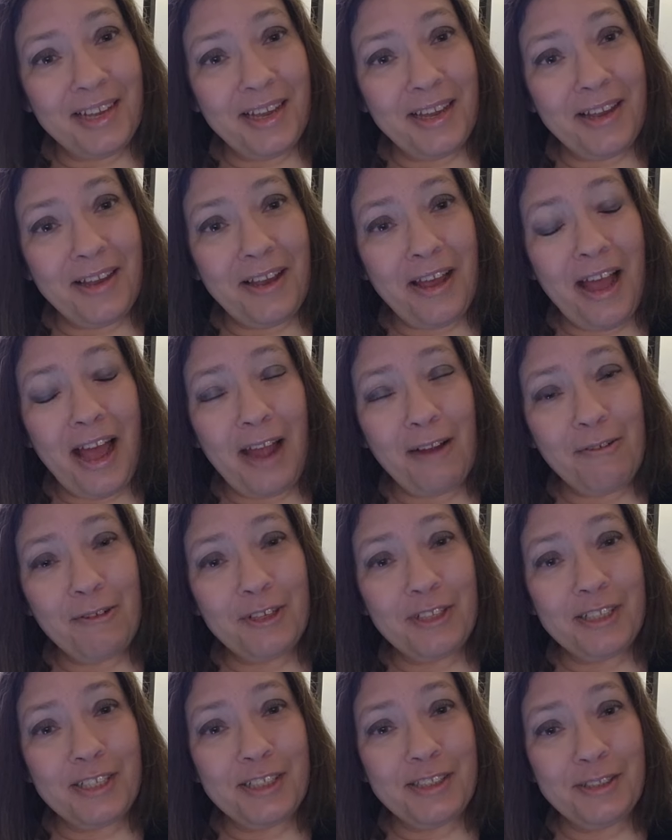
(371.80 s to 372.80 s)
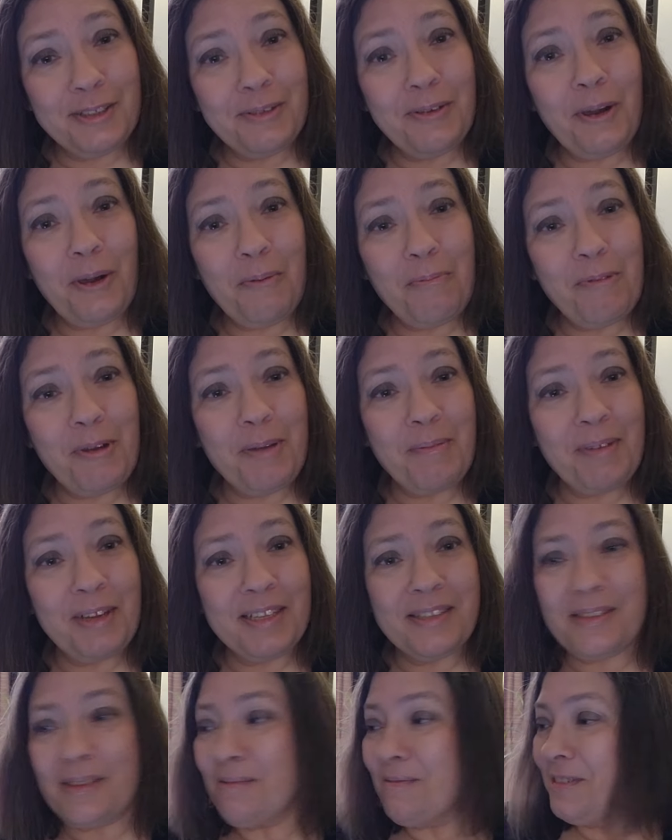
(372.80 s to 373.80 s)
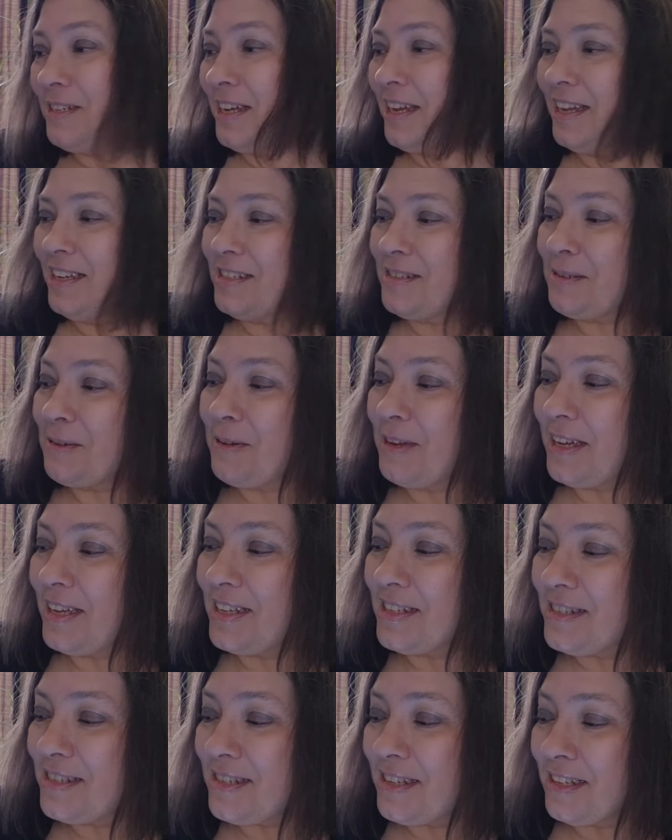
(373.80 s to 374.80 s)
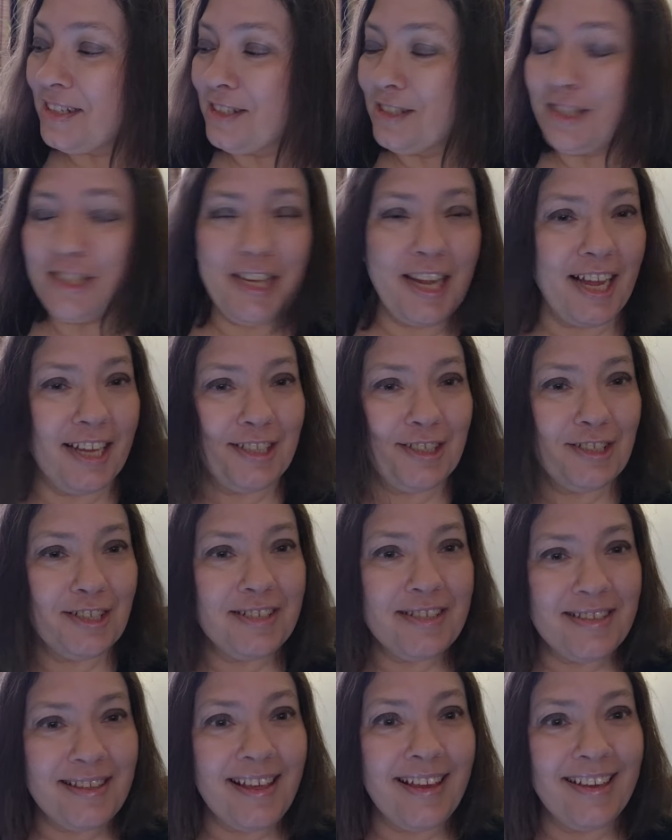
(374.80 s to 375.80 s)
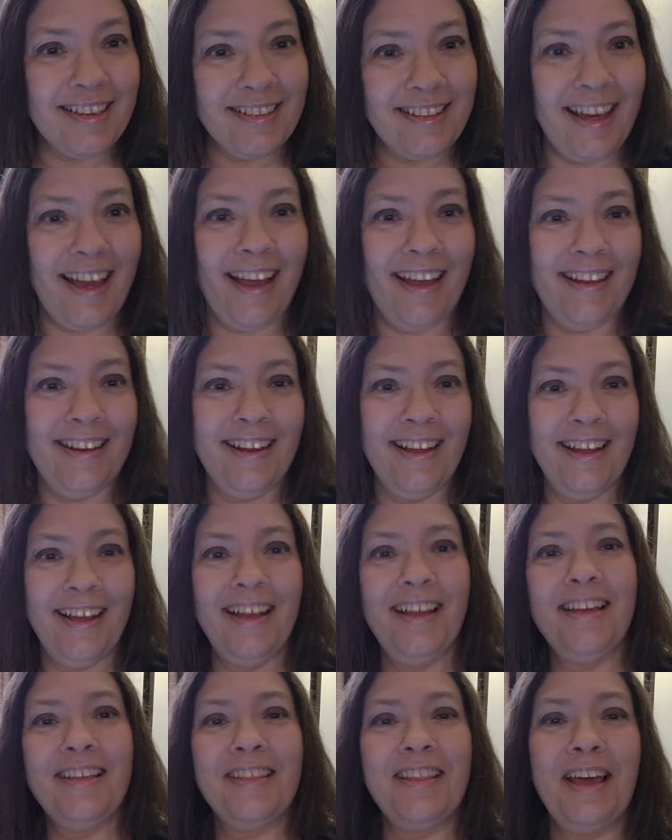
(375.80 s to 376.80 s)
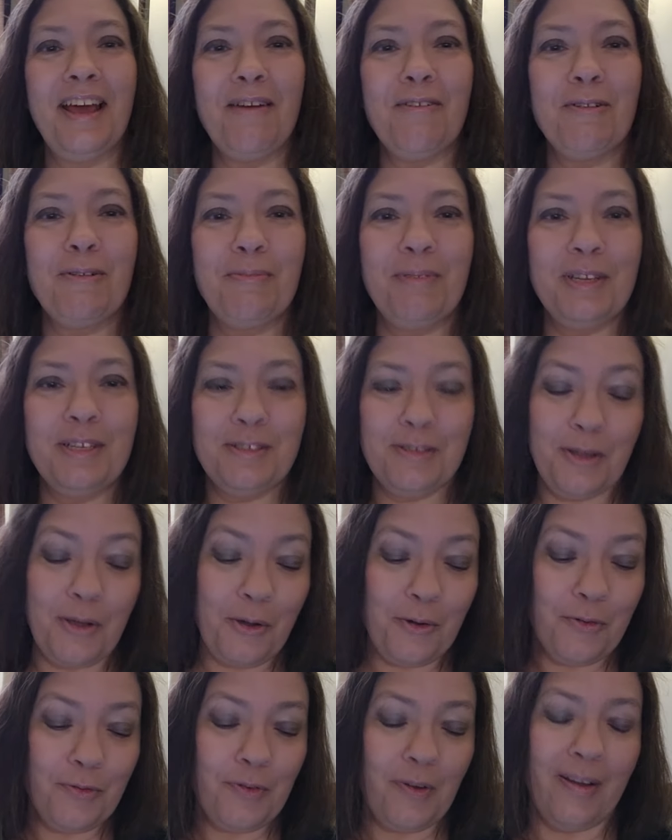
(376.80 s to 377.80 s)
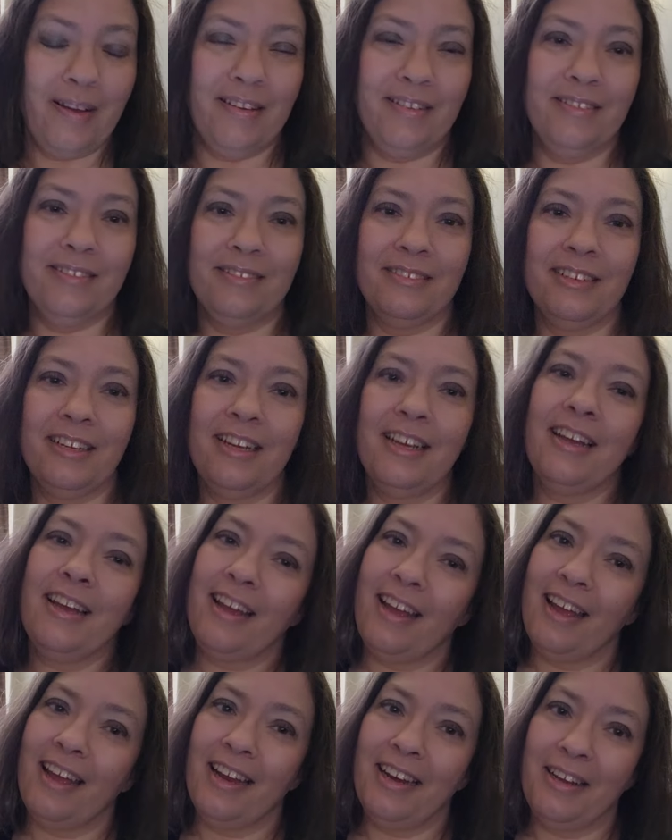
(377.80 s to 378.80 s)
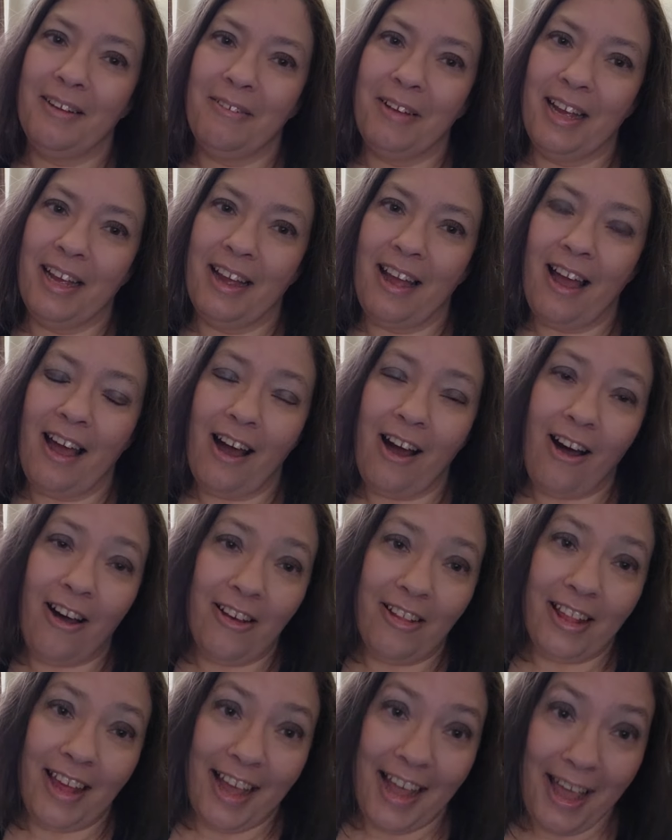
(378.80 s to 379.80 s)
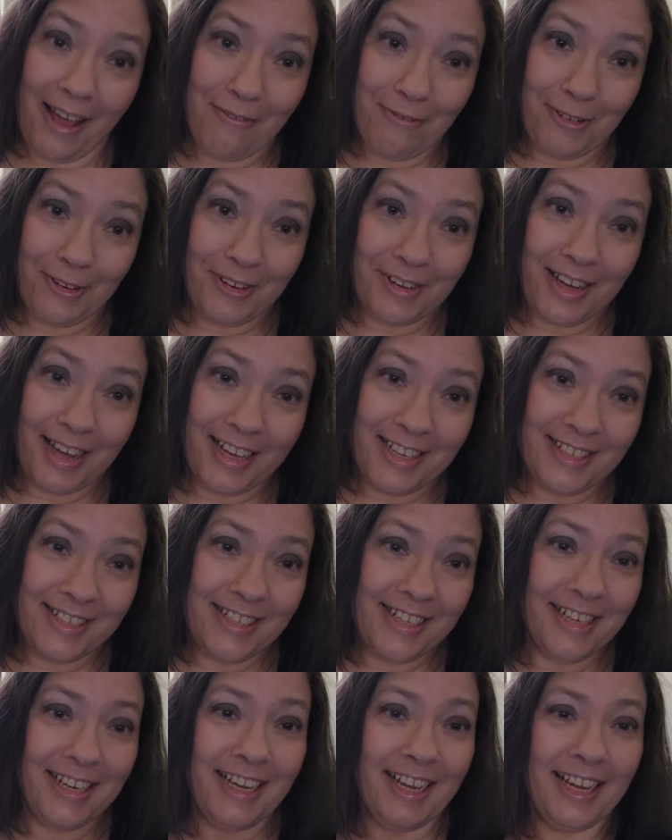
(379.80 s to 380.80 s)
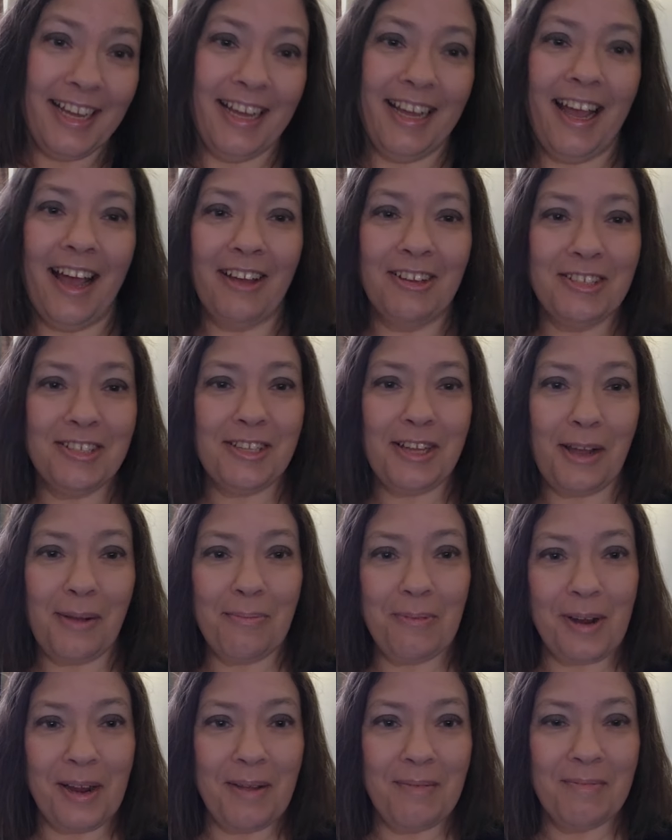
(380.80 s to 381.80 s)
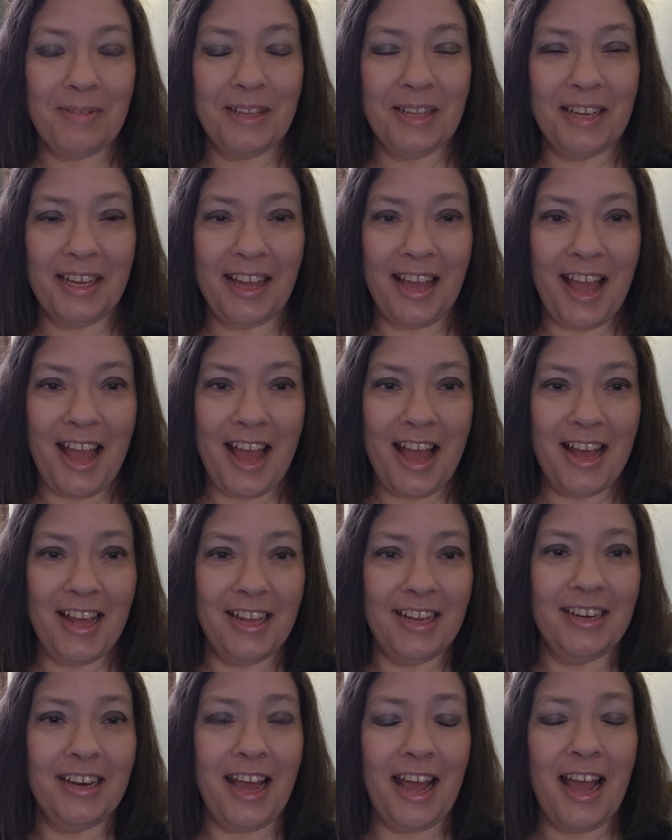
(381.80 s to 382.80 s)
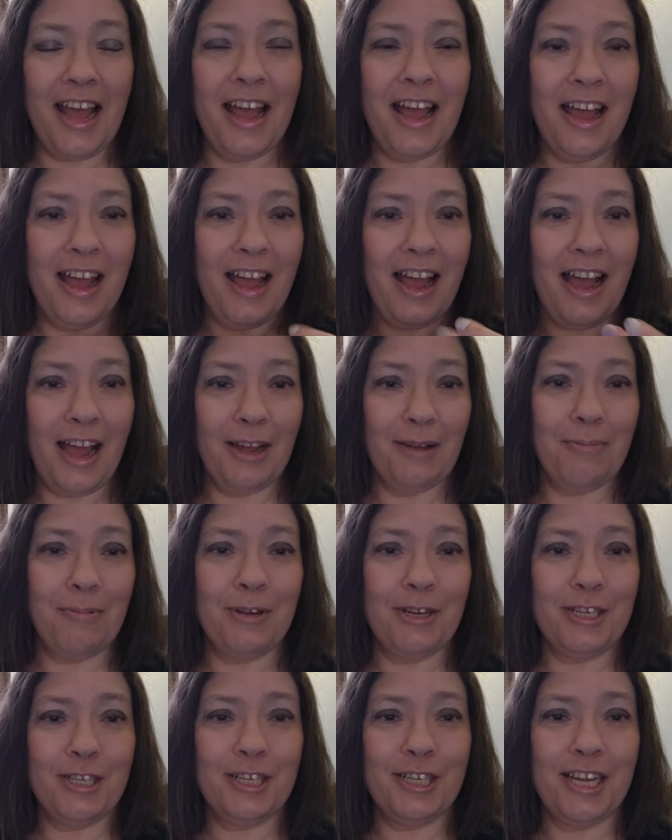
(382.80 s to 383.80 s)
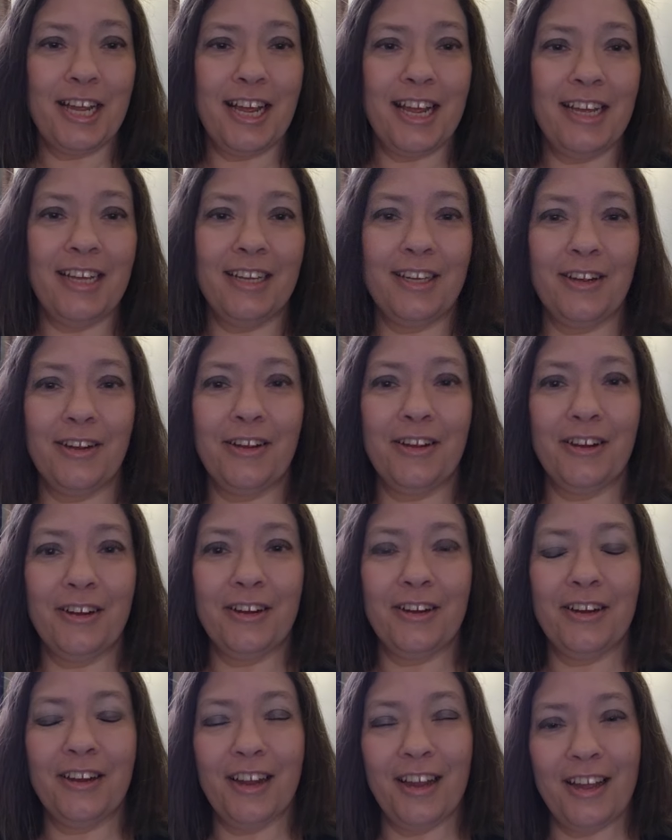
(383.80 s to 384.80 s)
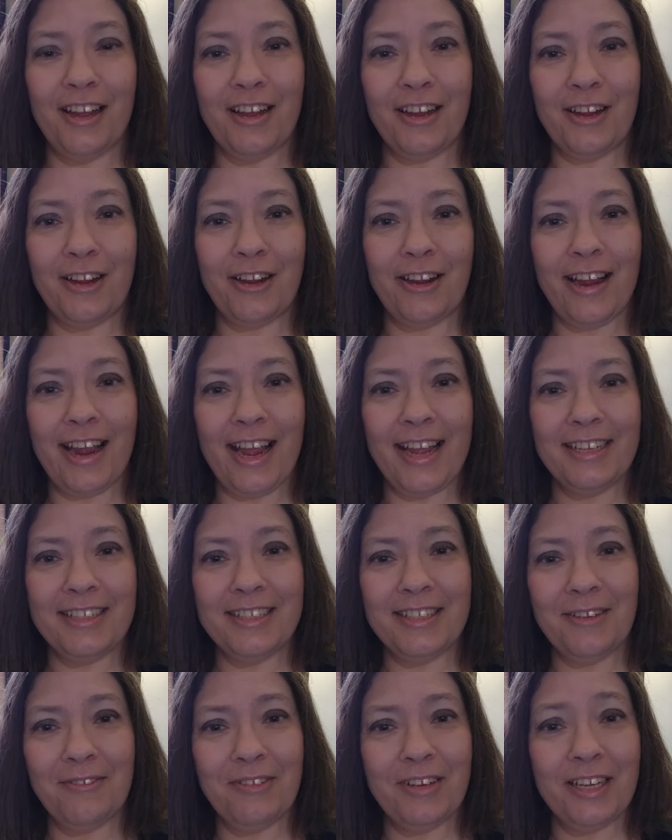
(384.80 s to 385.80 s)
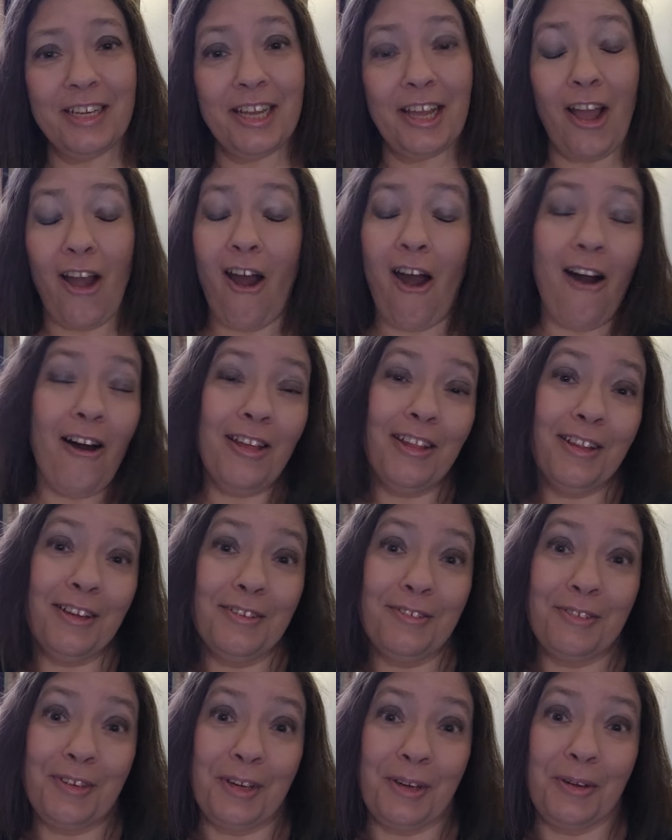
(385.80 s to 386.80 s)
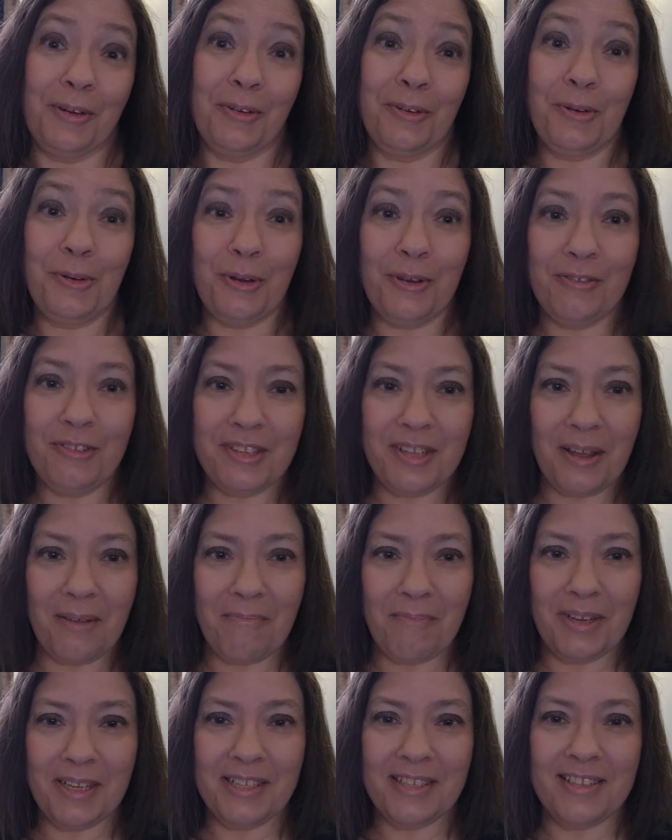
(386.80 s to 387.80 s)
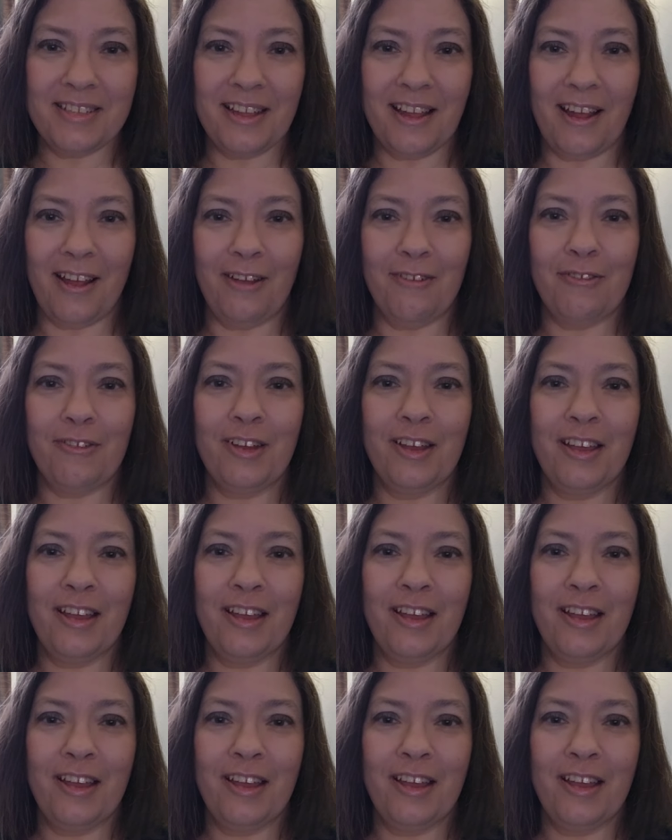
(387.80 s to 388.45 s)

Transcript: Yeah, I really do hope we meet someday so we can sit and chat just like that. That would be so fun. Anyway, all I have for you guys today, I'll stop rambling on. I appreciate your creativity, all of you who have sent me stuff.